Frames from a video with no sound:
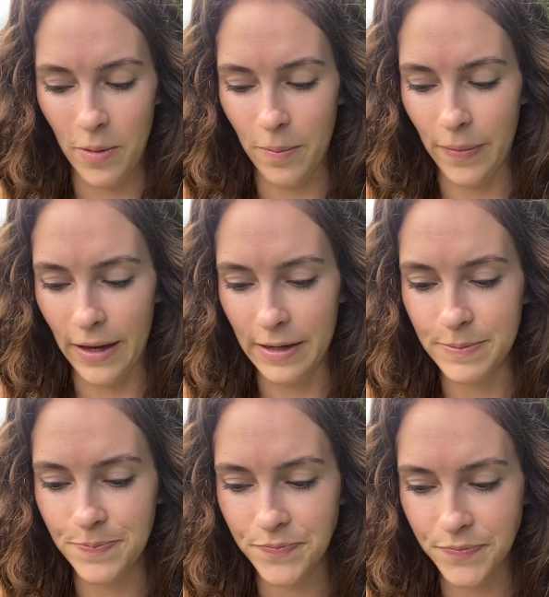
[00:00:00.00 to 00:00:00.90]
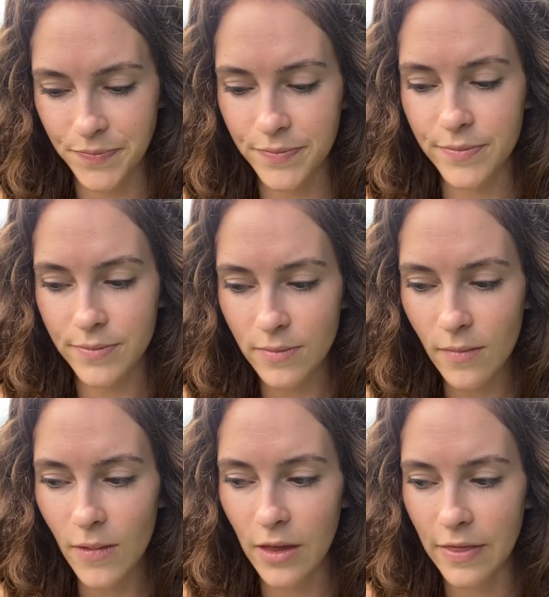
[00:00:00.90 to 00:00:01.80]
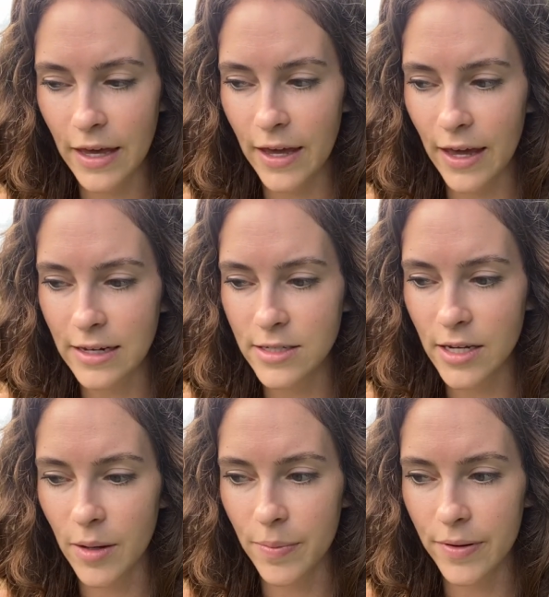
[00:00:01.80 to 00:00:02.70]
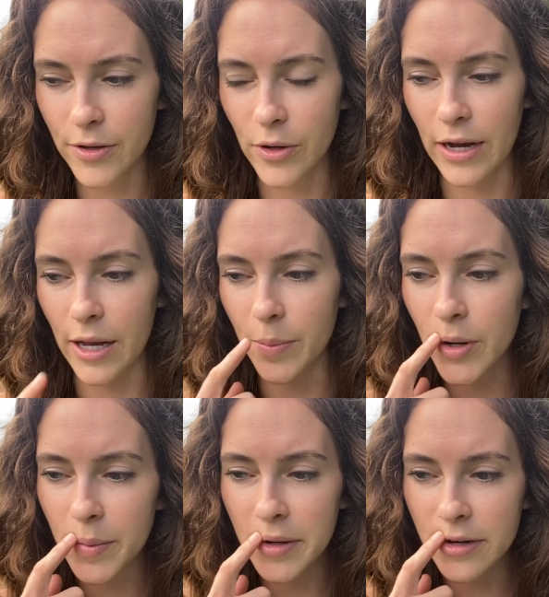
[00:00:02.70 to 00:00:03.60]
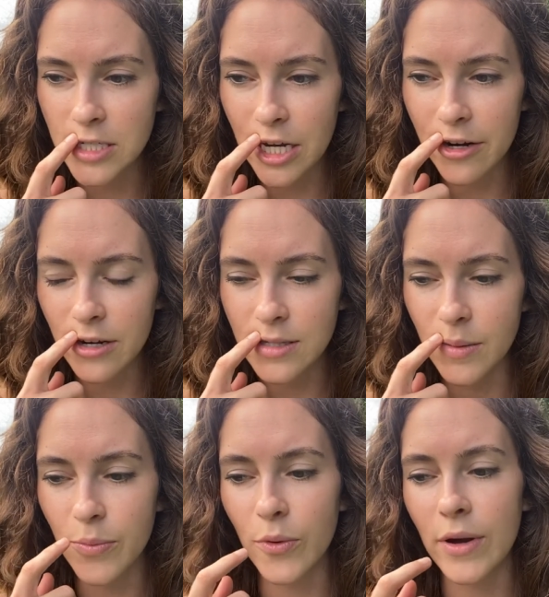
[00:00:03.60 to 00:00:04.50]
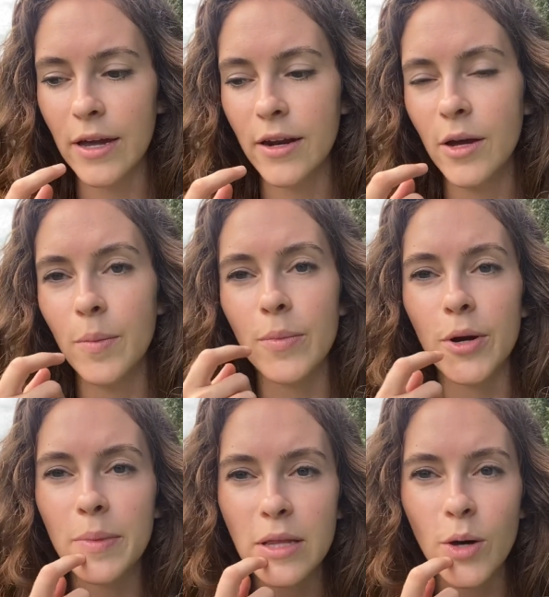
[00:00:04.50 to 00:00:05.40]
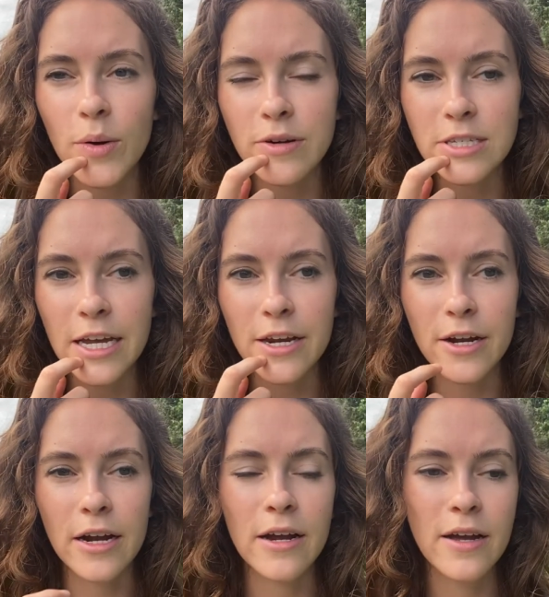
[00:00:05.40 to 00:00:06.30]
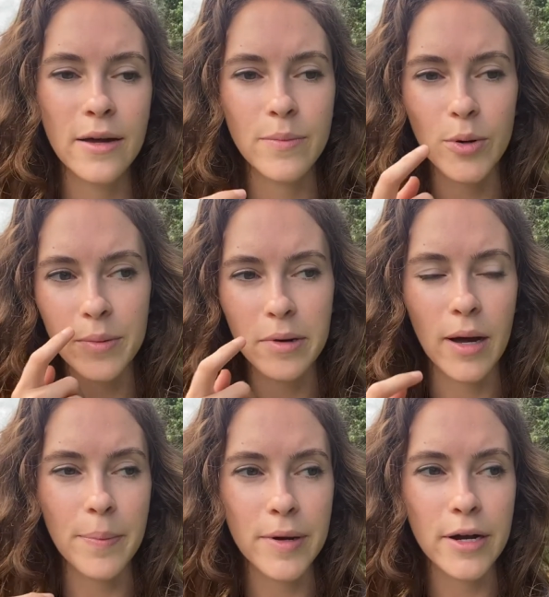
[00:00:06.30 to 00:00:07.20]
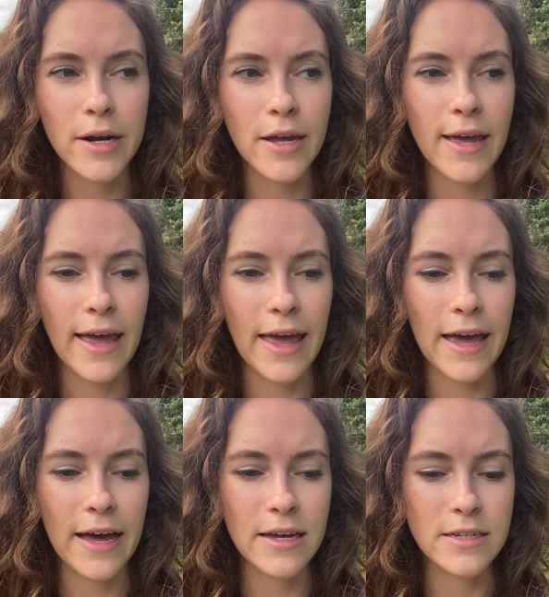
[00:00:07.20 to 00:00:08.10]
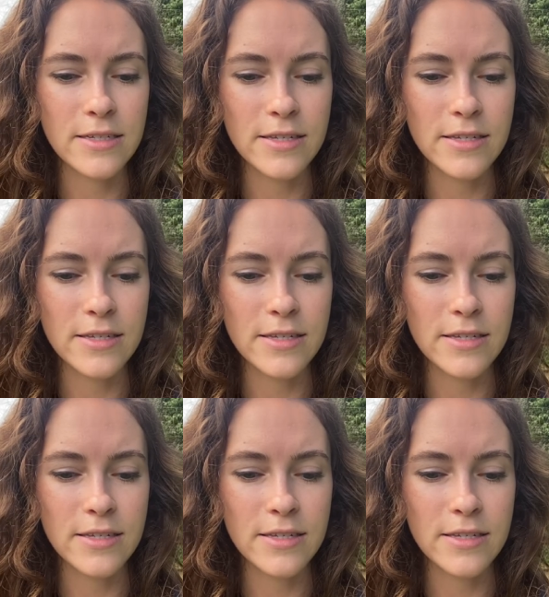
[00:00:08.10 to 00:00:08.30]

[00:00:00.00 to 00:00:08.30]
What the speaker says: But they ended up, you know, I got a permanent retainer at some point, permanent lower retainer, permanent upper, and